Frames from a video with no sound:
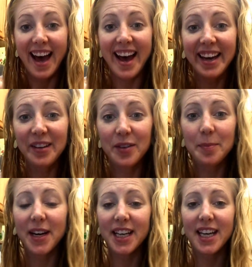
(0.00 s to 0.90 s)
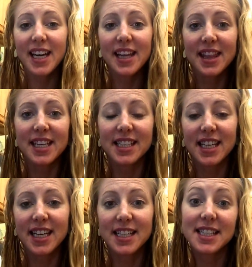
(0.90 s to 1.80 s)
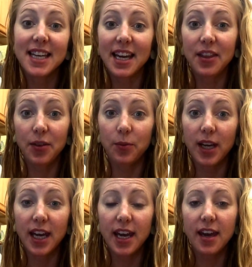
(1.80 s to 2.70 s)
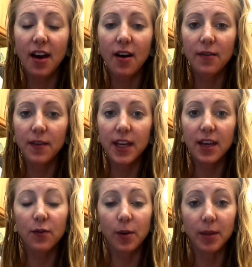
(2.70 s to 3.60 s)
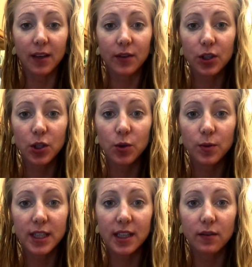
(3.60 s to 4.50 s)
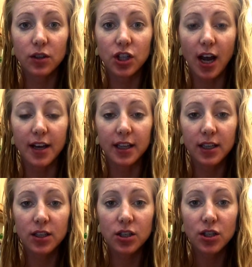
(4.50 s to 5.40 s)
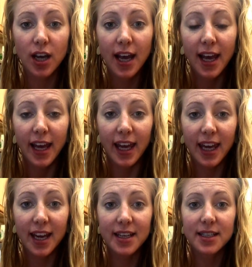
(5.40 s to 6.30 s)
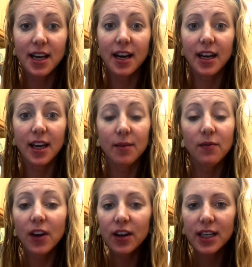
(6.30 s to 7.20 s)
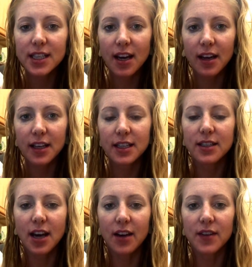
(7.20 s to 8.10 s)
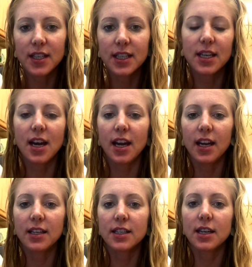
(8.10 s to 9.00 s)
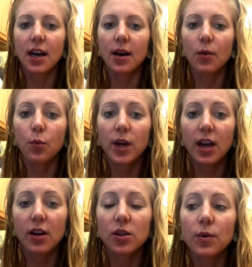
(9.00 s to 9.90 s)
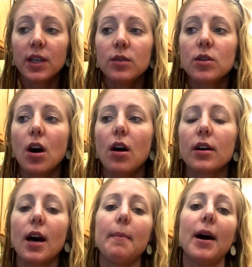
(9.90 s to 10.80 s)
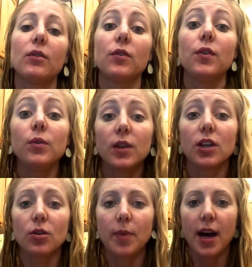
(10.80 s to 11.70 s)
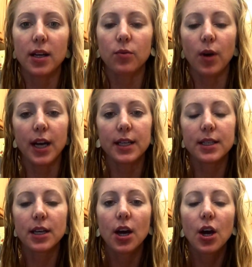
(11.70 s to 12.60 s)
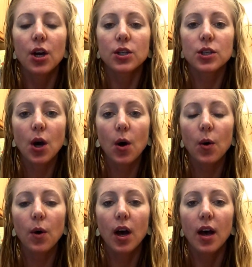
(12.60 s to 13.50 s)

Hi everybody, this is day 3 of the From Giver to Receiver Challenge, and I am very excited to dive in tonight. We are going to talk about fueling your body right. So